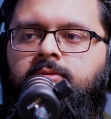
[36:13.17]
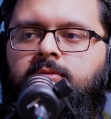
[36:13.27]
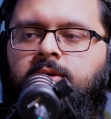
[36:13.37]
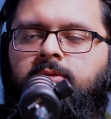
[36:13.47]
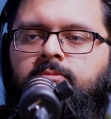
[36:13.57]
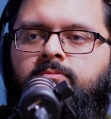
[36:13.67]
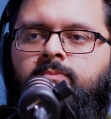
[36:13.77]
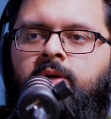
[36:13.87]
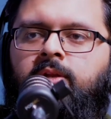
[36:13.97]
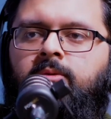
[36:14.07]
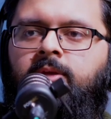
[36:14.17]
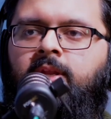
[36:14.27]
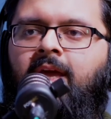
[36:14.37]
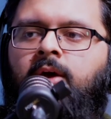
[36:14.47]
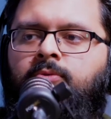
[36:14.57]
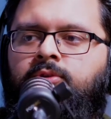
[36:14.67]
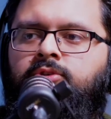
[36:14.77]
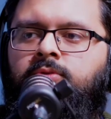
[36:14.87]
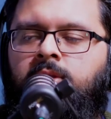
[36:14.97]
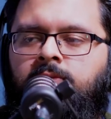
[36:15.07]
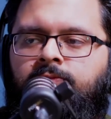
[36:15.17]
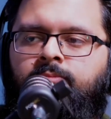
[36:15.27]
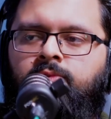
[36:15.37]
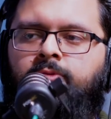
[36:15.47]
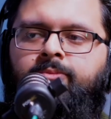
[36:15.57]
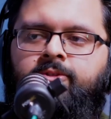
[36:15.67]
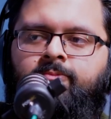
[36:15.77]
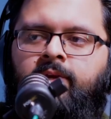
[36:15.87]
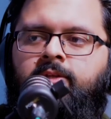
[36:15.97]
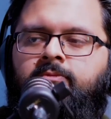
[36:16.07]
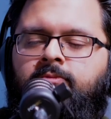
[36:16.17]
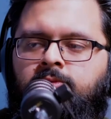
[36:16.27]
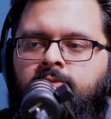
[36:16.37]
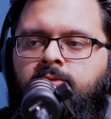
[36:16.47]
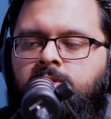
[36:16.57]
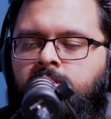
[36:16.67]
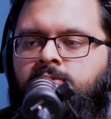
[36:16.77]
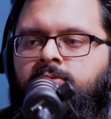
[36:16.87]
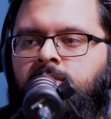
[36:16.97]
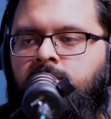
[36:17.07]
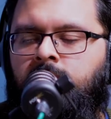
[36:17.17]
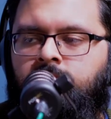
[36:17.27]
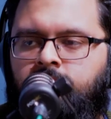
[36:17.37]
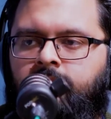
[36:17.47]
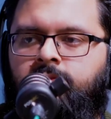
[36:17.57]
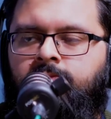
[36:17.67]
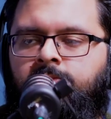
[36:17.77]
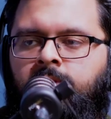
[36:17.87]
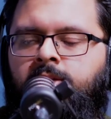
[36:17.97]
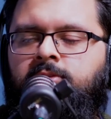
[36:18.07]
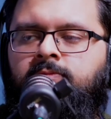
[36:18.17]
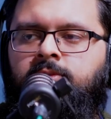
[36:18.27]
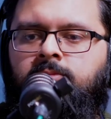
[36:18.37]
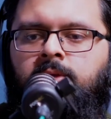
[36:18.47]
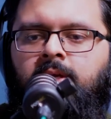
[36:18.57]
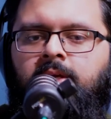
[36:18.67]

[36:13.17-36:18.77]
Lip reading: Right, but I mean, how would you, from your perspective and your history and trajectory in activism,